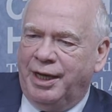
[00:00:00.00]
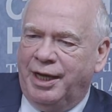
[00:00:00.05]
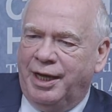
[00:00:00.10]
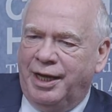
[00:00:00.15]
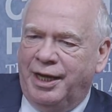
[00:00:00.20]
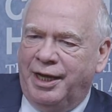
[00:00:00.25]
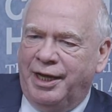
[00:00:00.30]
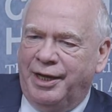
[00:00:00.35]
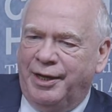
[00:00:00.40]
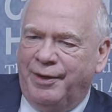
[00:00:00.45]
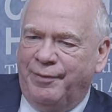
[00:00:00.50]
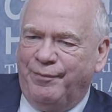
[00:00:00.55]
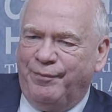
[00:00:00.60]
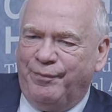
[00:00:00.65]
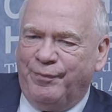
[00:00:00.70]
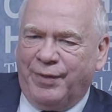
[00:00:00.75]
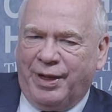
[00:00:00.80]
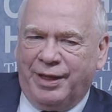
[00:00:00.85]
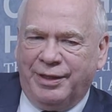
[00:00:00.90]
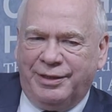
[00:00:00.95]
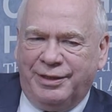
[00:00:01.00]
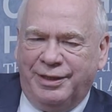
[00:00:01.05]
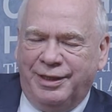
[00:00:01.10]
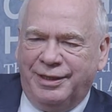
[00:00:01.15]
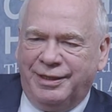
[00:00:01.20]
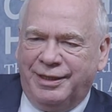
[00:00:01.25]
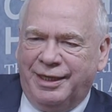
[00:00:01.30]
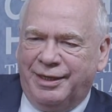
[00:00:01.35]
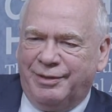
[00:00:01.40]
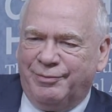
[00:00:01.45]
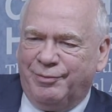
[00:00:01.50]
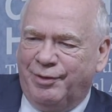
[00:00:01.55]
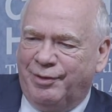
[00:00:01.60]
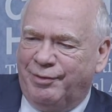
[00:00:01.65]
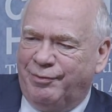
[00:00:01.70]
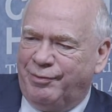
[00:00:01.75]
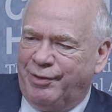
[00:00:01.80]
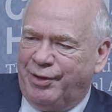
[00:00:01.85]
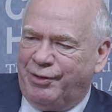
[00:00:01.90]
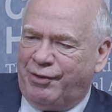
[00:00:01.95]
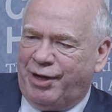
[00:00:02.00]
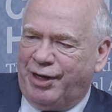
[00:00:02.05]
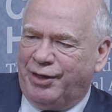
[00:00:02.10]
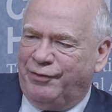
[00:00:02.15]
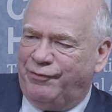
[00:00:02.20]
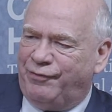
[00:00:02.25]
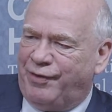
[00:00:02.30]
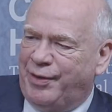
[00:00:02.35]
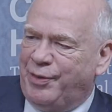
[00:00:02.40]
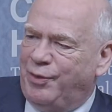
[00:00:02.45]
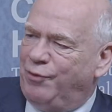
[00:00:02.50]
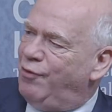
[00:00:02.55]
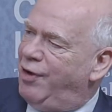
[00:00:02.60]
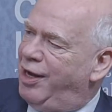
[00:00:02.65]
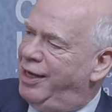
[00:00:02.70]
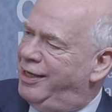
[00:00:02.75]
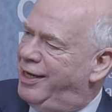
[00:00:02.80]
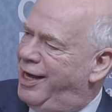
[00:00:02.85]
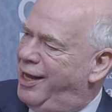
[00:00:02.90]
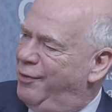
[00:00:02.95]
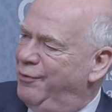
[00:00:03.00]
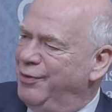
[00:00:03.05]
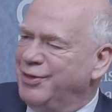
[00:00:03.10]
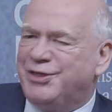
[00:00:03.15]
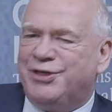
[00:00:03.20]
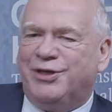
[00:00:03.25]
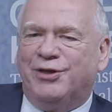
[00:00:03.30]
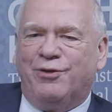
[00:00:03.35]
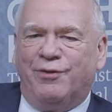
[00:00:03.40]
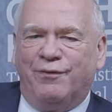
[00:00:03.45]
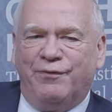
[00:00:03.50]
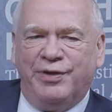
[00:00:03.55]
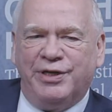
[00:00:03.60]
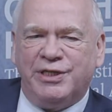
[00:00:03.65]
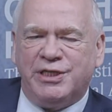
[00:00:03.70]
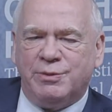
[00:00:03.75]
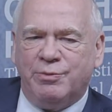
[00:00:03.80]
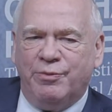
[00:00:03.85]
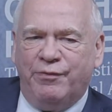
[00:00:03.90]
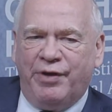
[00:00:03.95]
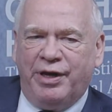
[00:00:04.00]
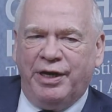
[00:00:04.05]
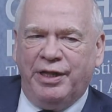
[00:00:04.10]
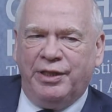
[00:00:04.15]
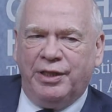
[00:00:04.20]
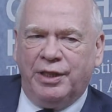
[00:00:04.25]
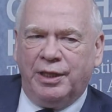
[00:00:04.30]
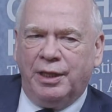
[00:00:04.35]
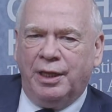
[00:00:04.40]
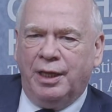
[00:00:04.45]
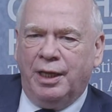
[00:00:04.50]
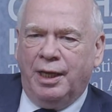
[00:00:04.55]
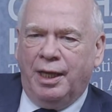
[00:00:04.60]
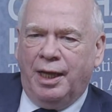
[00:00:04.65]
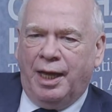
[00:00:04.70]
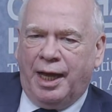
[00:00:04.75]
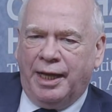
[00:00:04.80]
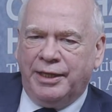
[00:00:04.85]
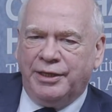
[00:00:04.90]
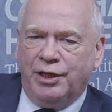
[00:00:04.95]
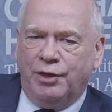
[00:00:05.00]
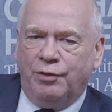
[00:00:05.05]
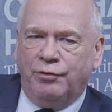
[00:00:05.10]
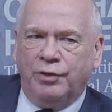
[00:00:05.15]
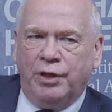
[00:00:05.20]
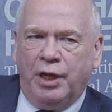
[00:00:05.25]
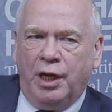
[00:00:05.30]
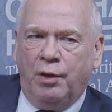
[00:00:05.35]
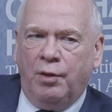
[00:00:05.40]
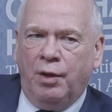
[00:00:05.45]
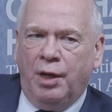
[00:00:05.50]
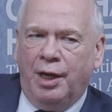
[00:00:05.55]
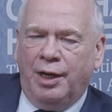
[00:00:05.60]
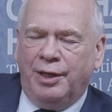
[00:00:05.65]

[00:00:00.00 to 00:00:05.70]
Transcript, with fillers: Um, I whether I could find the right language to convince him of anything, I don't know.